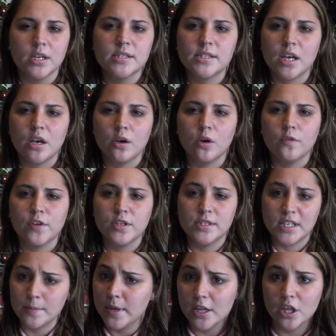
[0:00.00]
so if you
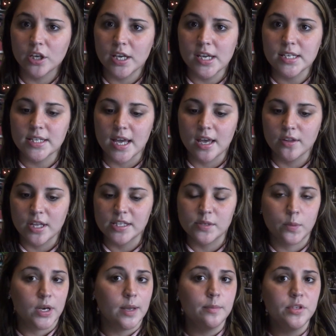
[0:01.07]
see me looking down, that's
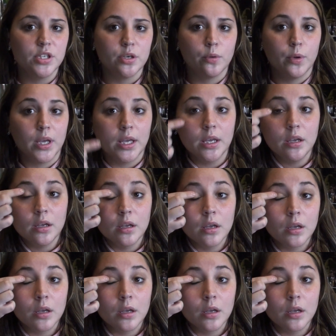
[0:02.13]
what I'm doing.